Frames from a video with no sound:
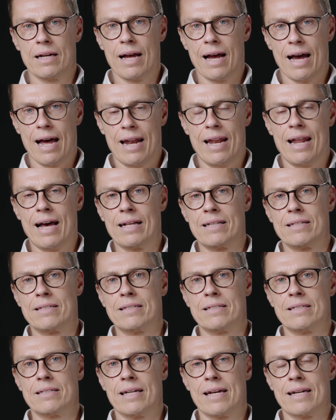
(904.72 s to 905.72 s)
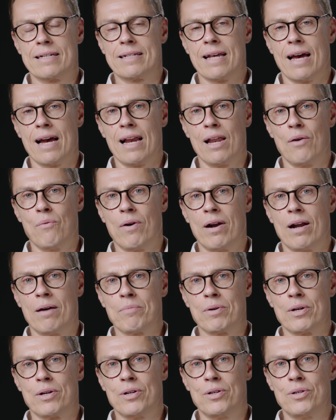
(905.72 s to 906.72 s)
and that's exactly what I'm
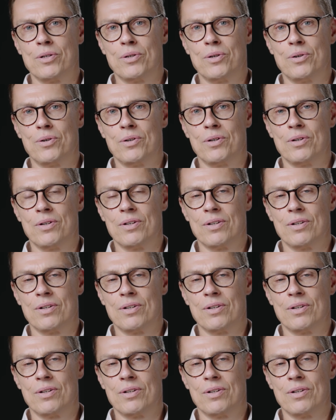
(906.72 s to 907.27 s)
going to do